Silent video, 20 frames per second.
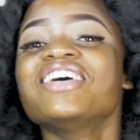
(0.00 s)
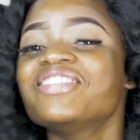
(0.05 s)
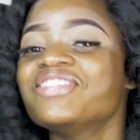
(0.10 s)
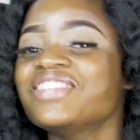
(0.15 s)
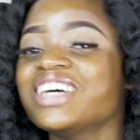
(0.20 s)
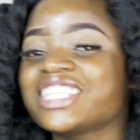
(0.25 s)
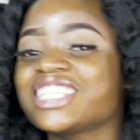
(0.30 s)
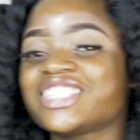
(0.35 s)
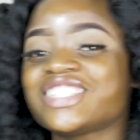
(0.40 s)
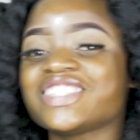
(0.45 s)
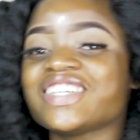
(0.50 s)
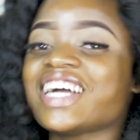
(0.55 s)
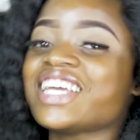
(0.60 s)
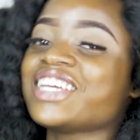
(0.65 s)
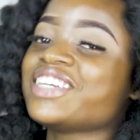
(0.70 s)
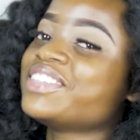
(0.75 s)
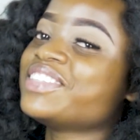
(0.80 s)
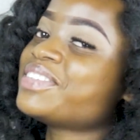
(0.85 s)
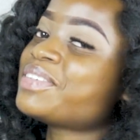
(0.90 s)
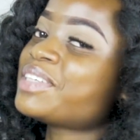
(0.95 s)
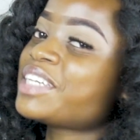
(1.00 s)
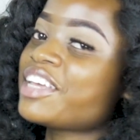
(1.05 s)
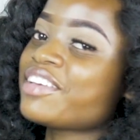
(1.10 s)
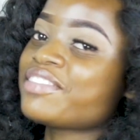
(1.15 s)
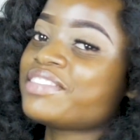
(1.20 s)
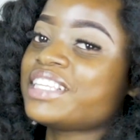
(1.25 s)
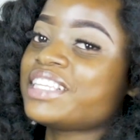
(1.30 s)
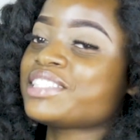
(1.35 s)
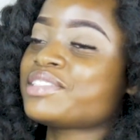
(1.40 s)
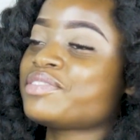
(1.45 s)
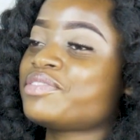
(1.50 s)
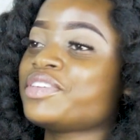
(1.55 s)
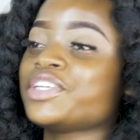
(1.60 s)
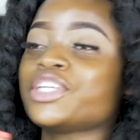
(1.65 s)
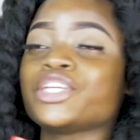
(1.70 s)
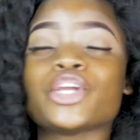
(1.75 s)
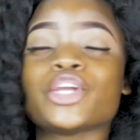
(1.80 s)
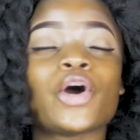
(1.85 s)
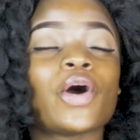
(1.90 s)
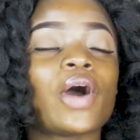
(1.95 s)
Make sure you give this
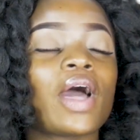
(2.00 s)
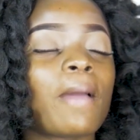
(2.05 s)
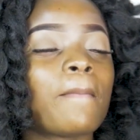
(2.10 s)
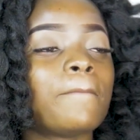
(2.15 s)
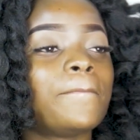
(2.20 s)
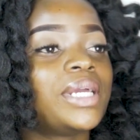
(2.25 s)
video a